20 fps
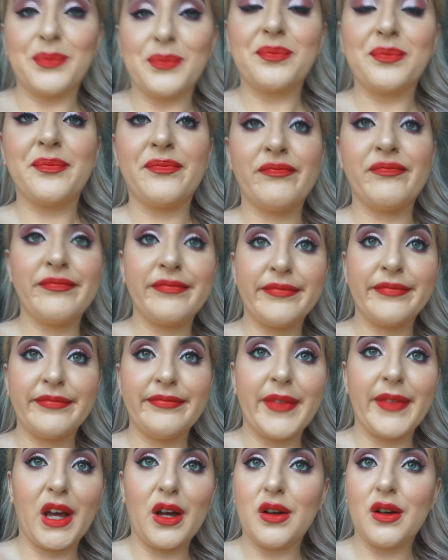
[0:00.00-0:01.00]
Oh
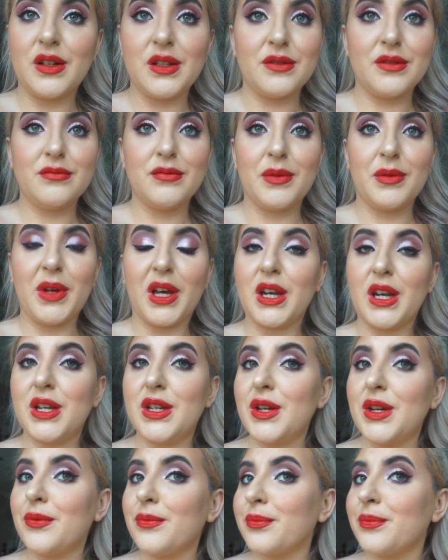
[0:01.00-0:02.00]
my god, what am I gonna
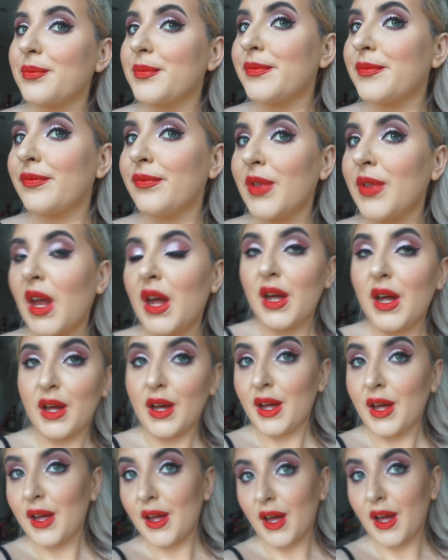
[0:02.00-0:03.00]

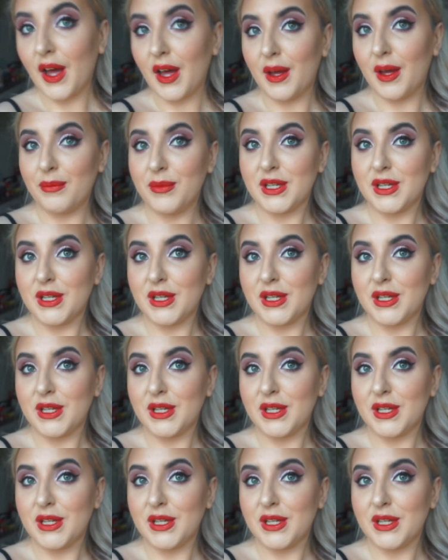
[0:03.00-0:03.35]
do?